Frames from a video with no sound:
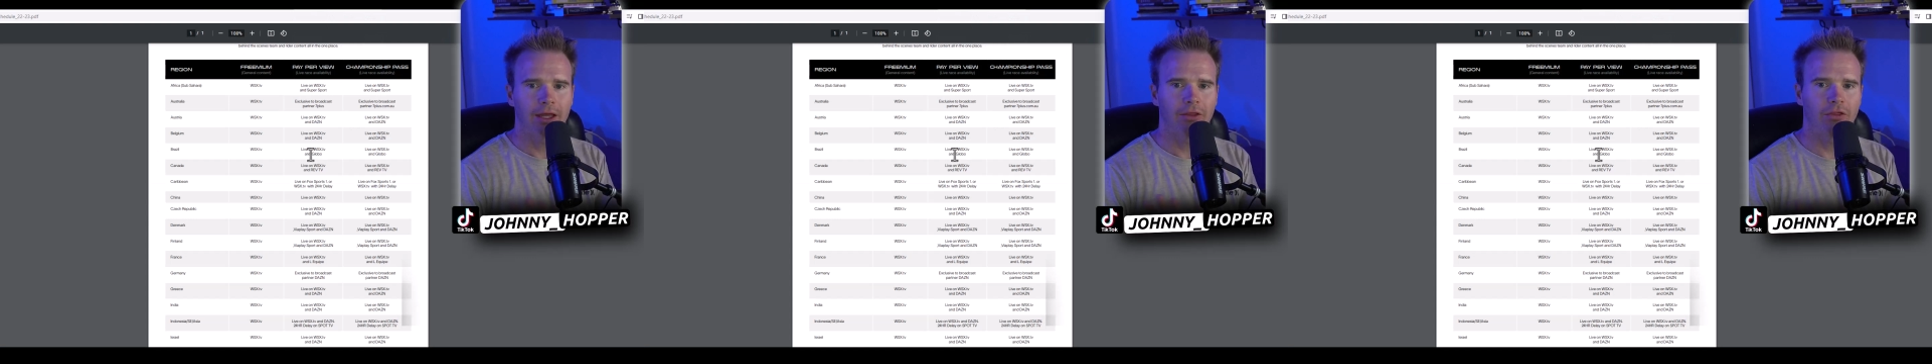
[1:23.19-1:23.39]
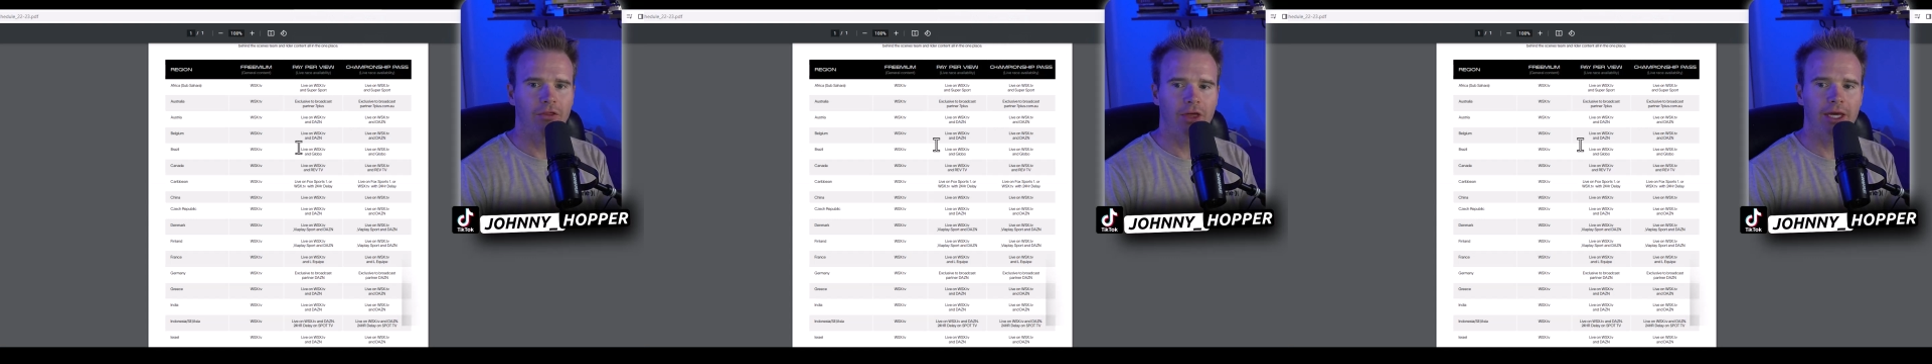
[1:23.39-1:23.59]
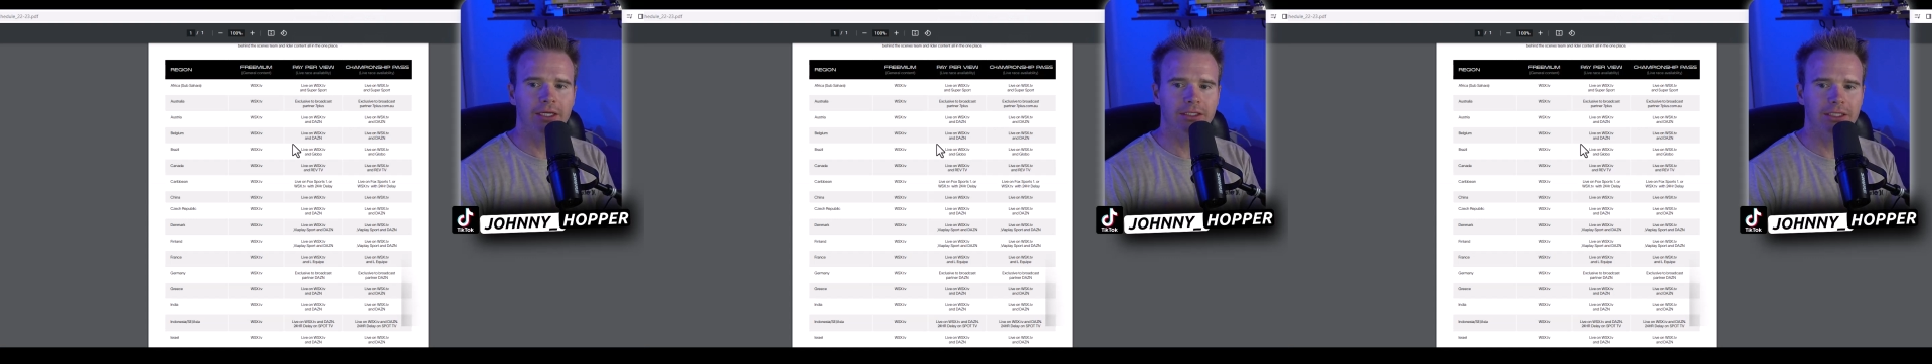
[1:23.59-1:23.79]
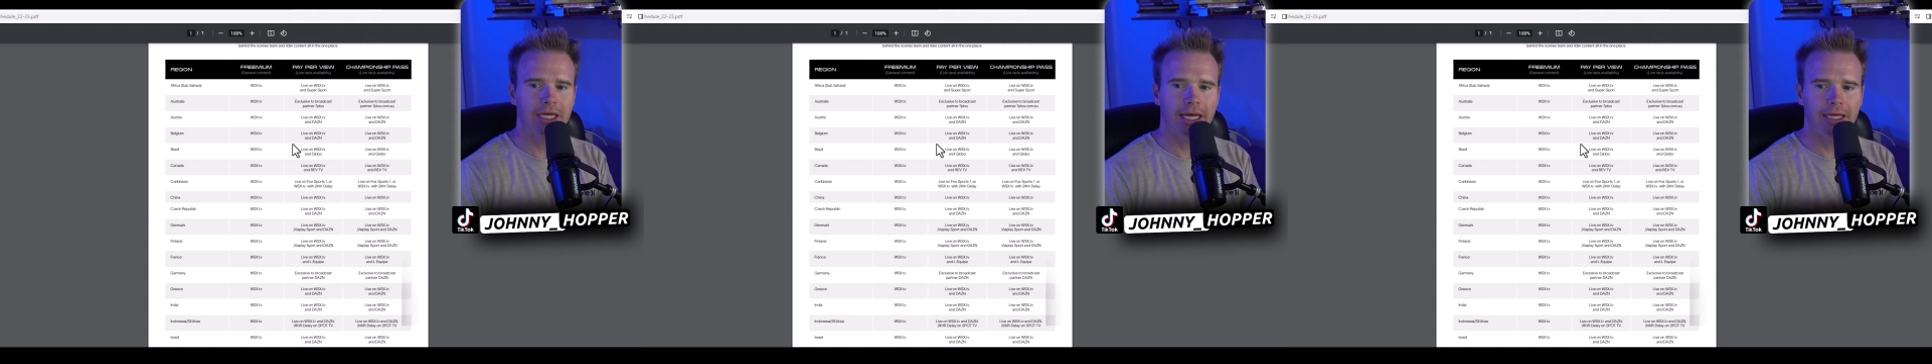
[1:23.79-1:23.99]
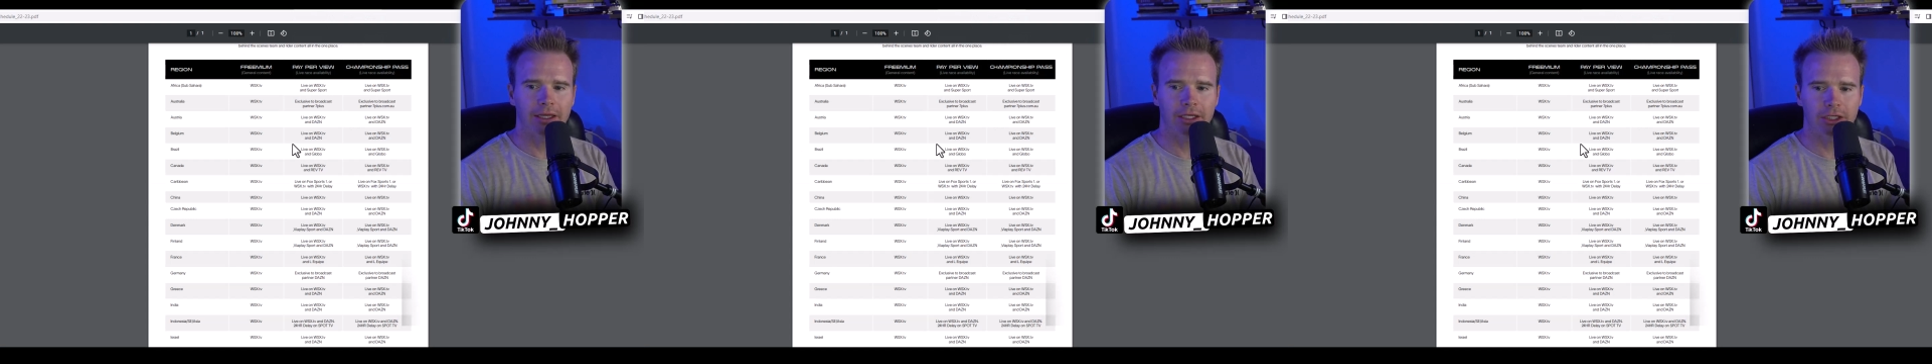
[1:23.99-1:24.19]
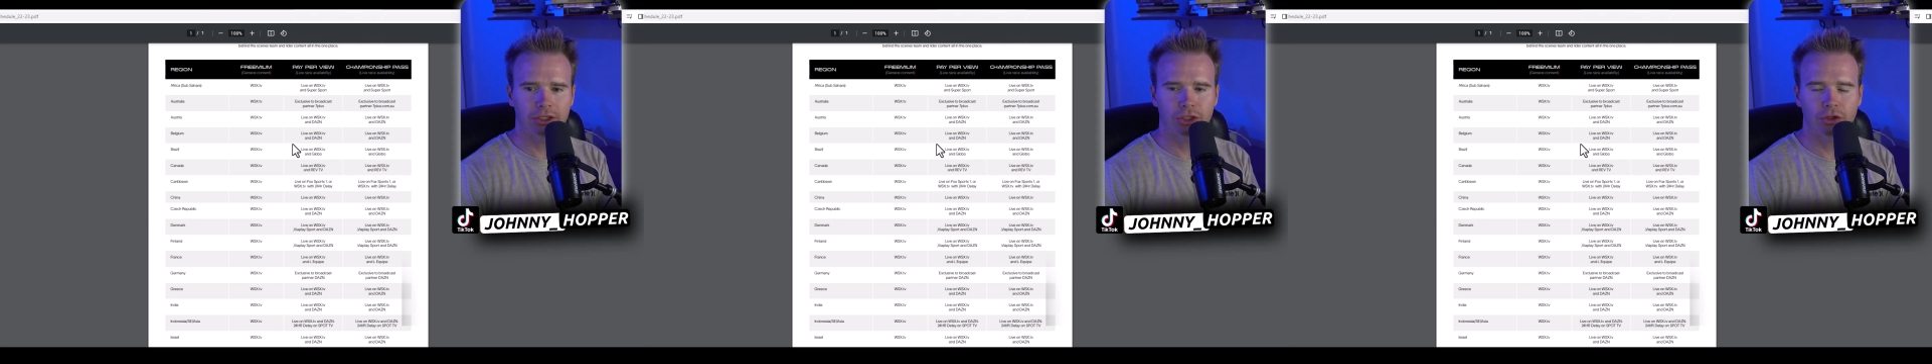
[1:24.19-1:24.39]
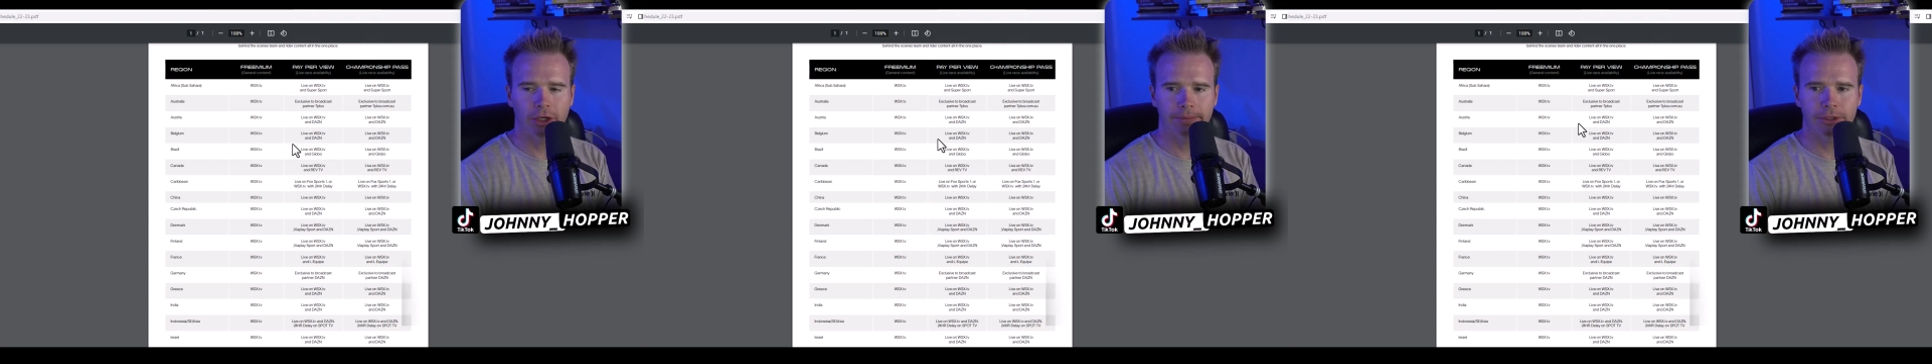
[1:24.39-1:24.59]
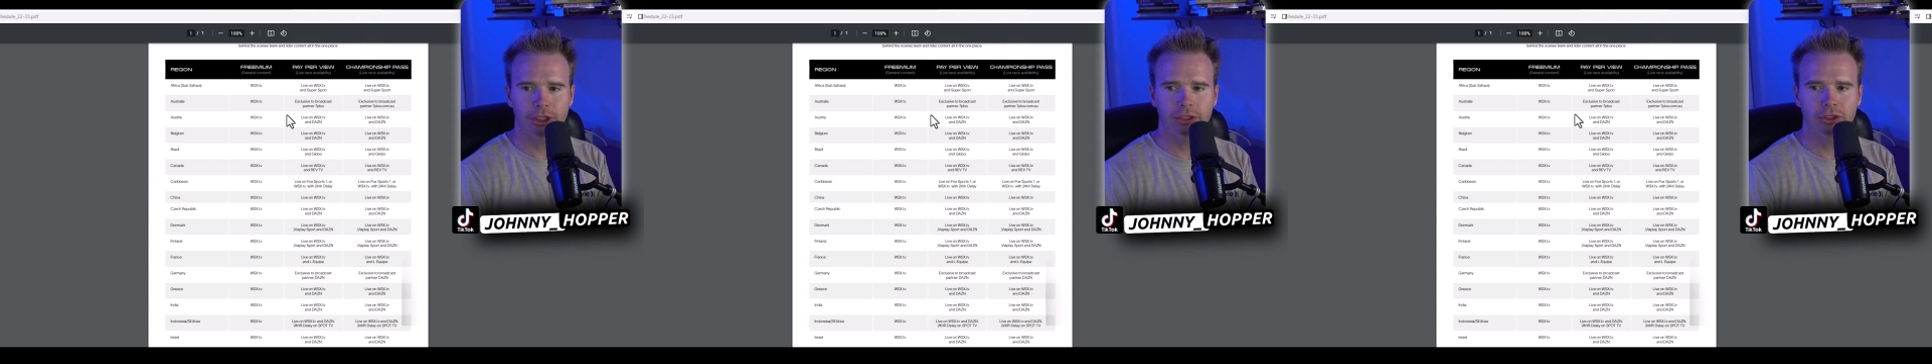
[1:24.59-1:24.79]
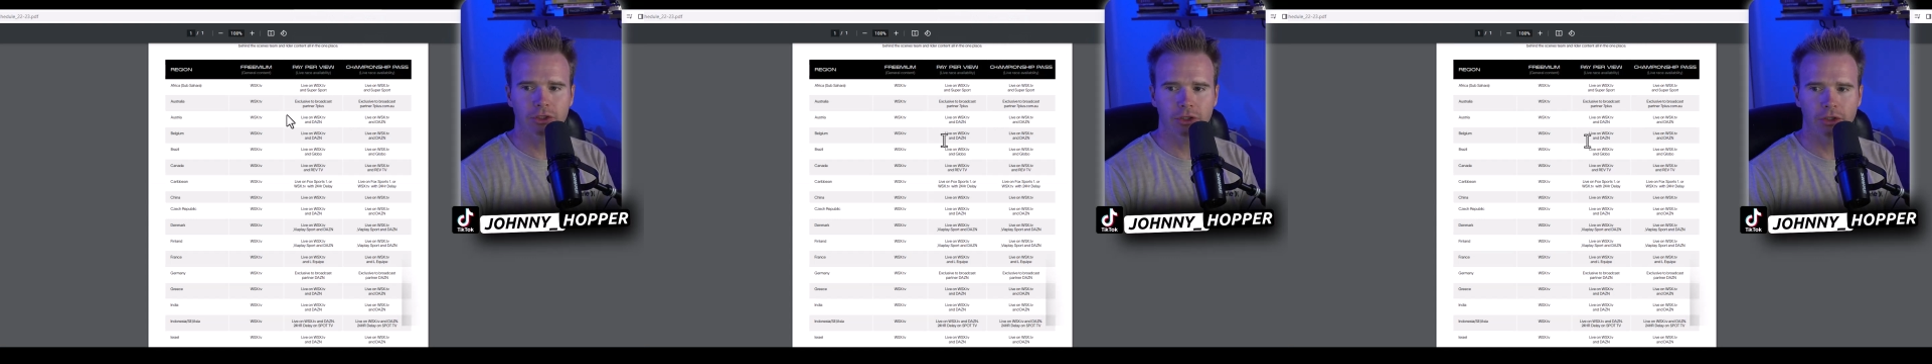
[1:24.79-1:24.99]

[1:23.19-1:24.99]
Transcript: this in the description so